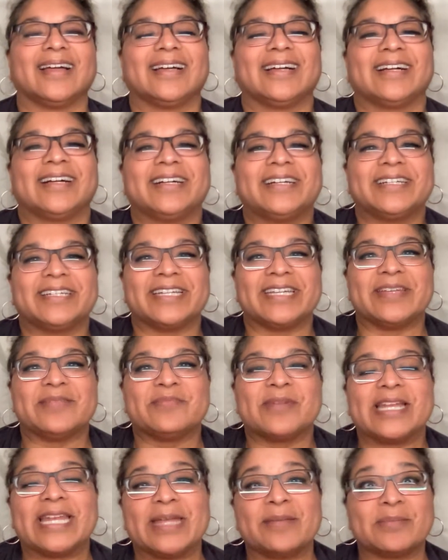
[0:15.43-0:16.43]
Hi,
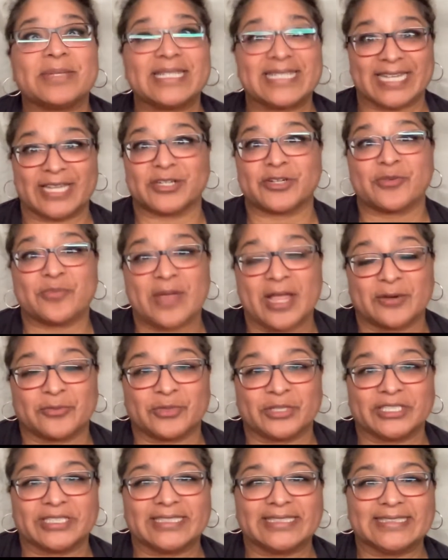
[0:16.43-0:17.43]
my name is Sandra
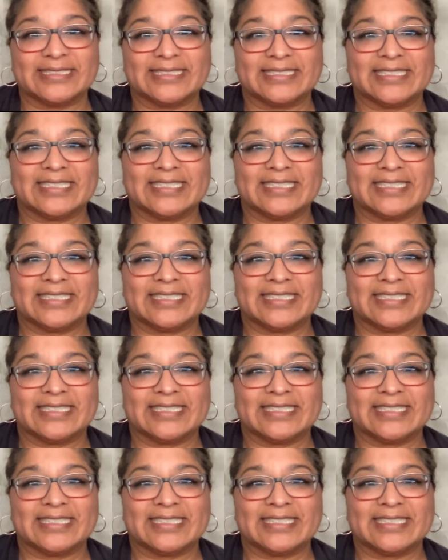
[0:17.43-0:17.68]
Manwiller.